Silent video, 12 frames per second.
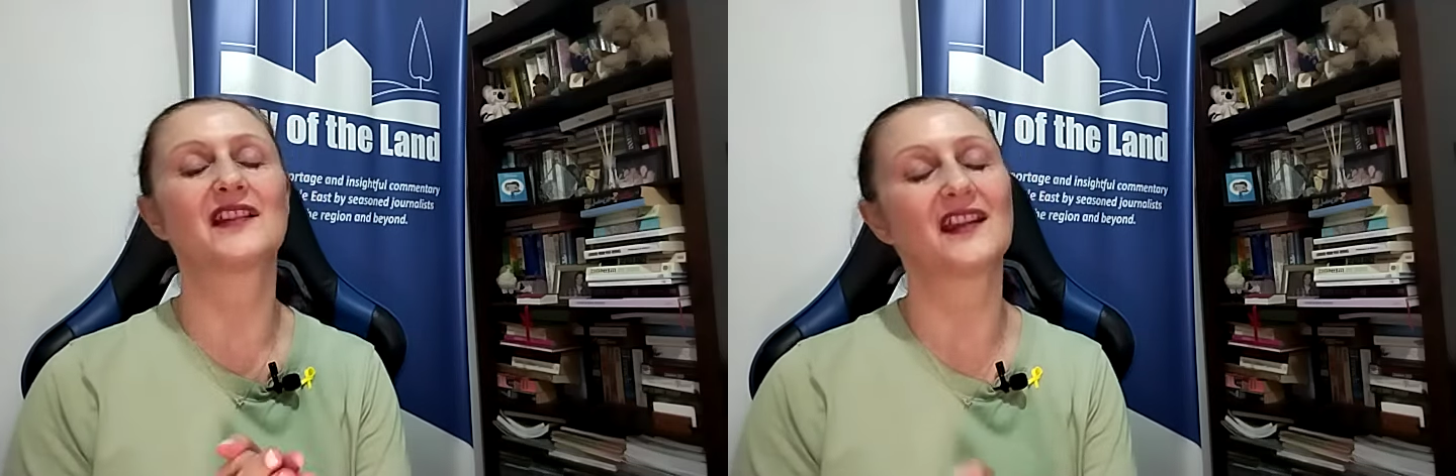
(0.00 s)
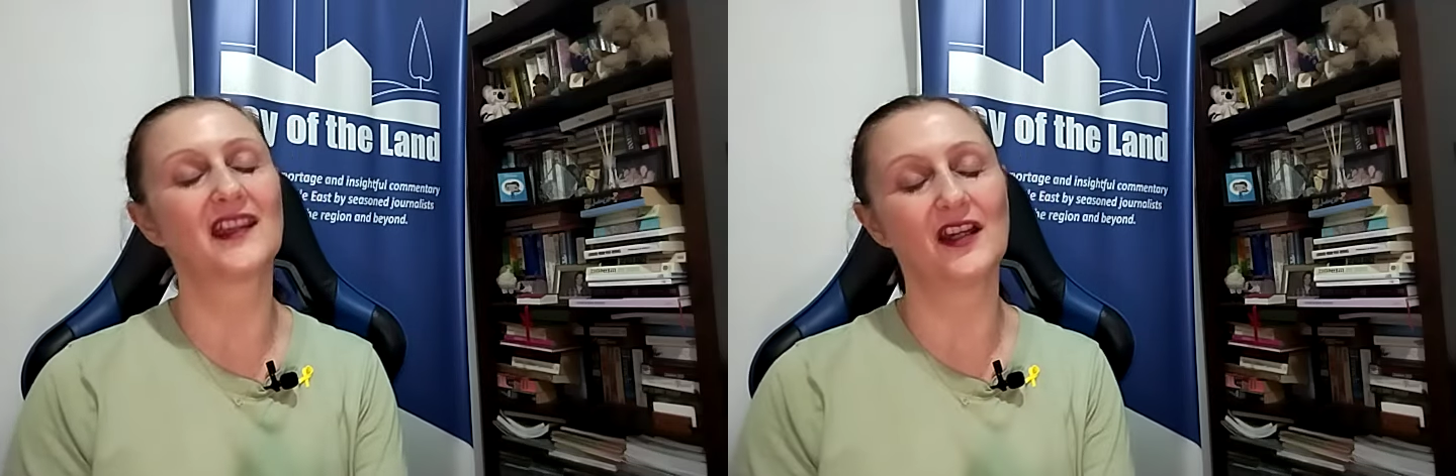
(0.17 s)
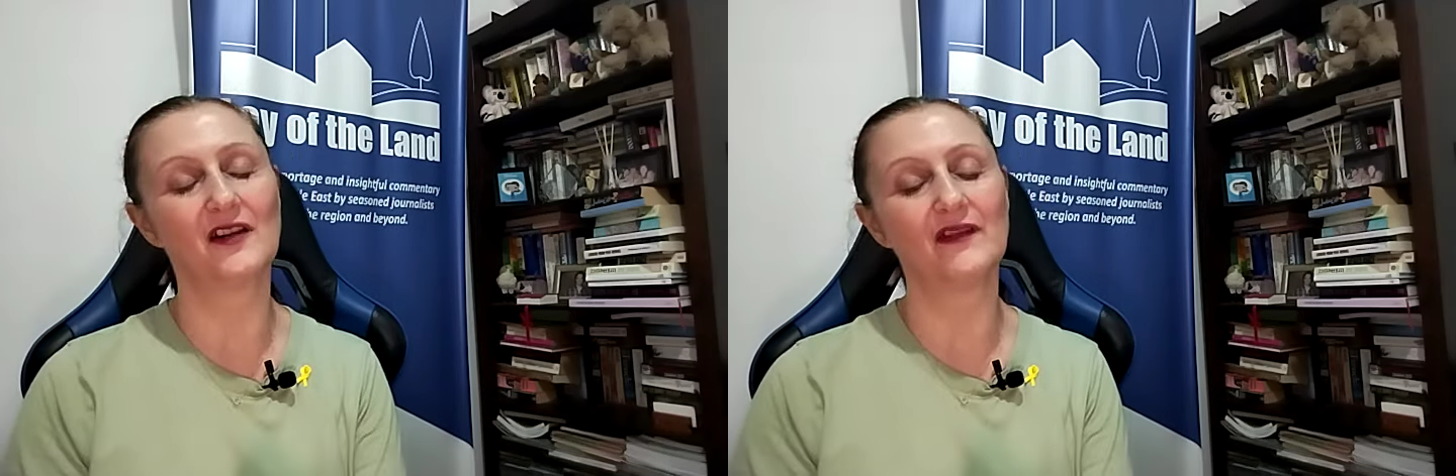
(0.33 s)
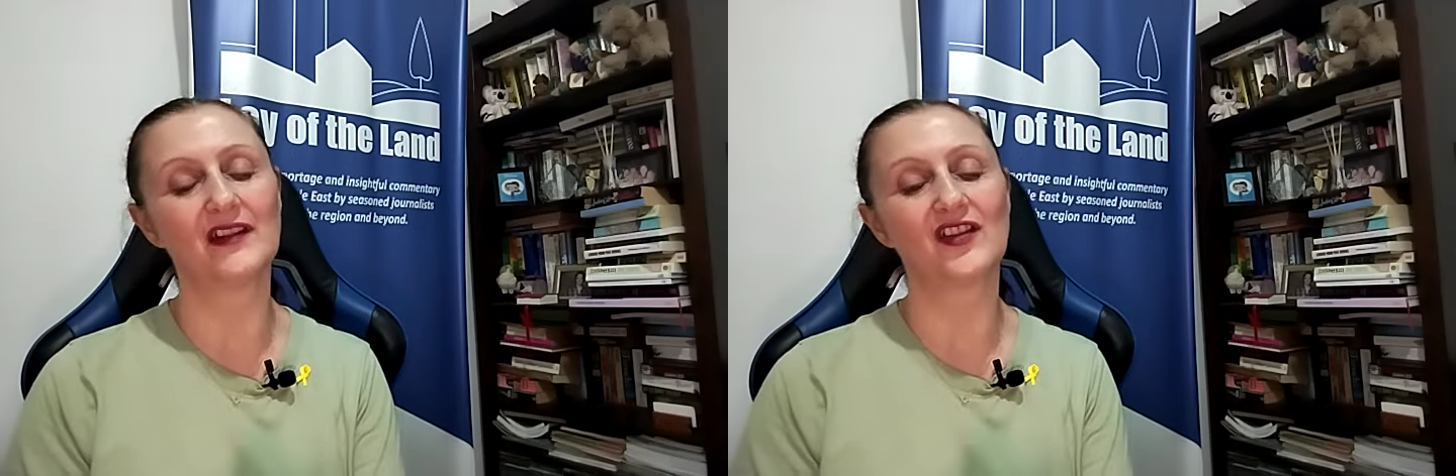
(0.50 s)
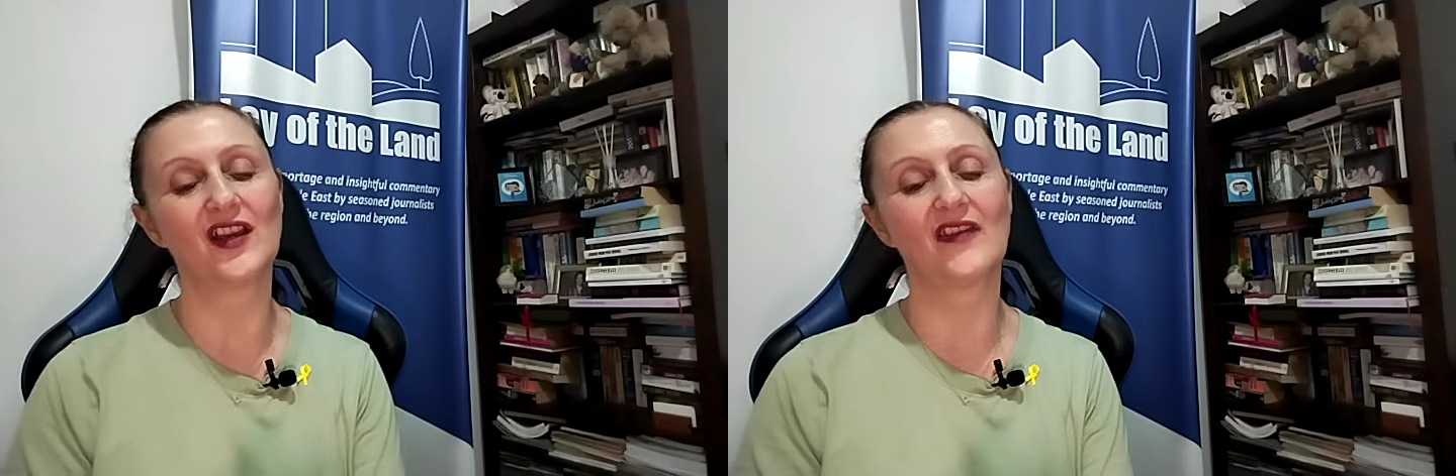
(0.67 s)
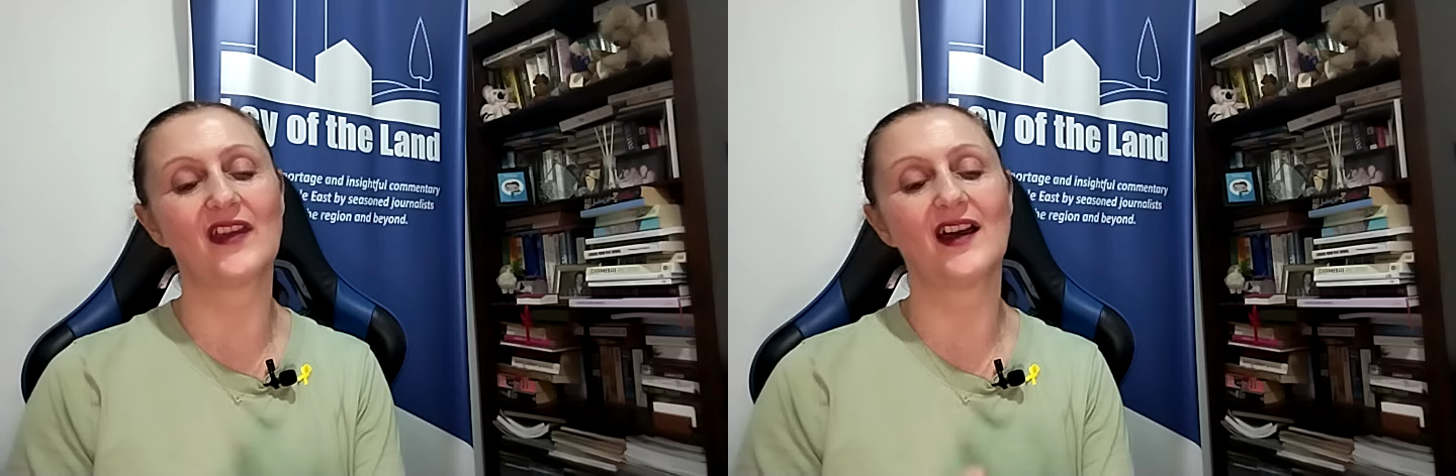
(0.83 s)
Take care of
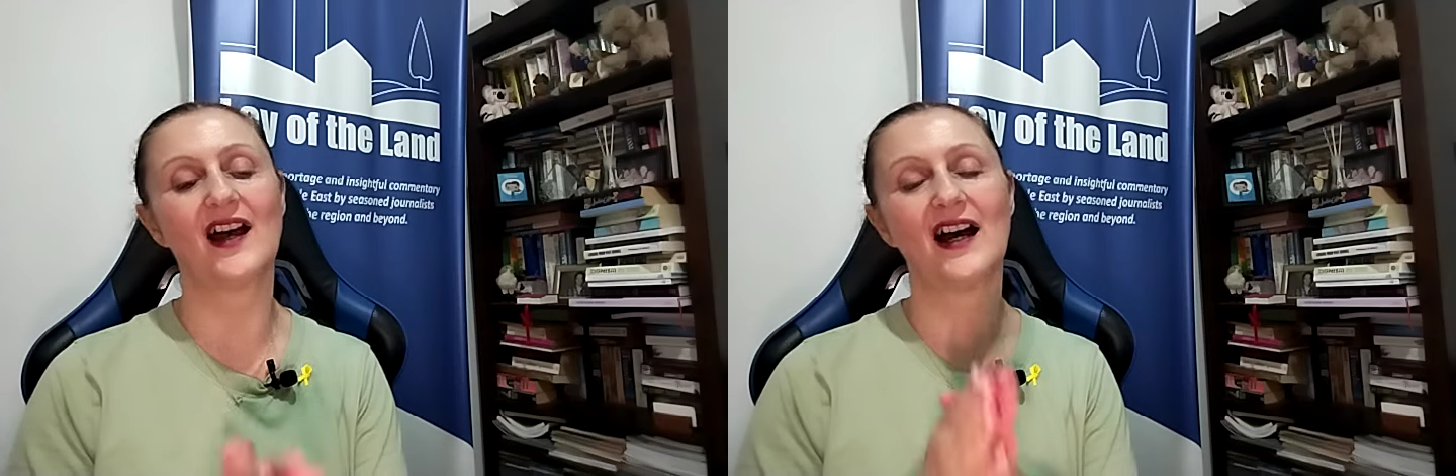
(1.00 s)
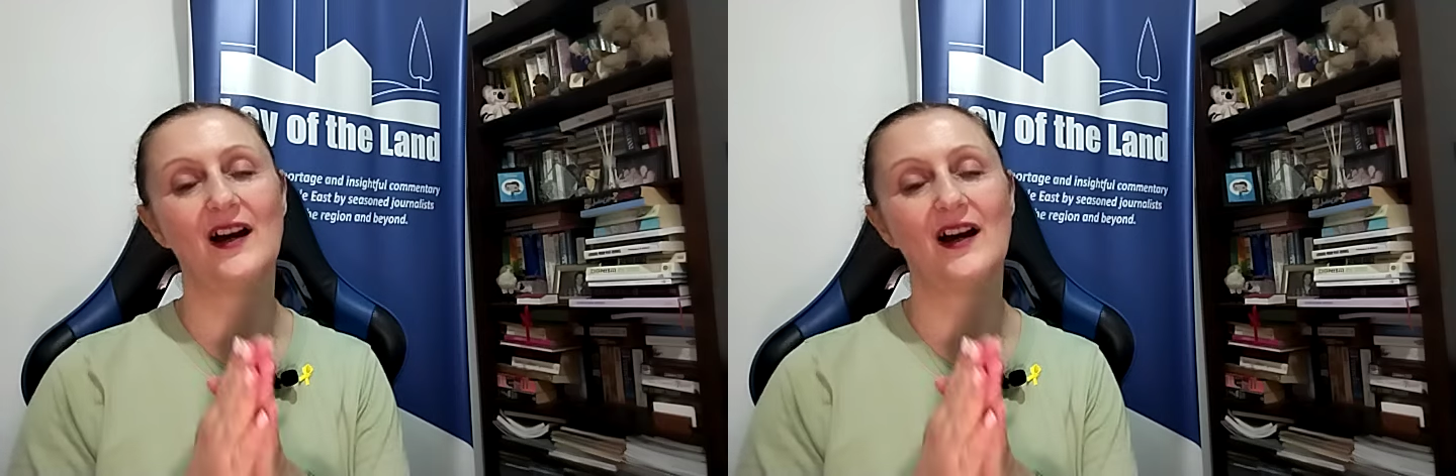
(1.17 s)
each other.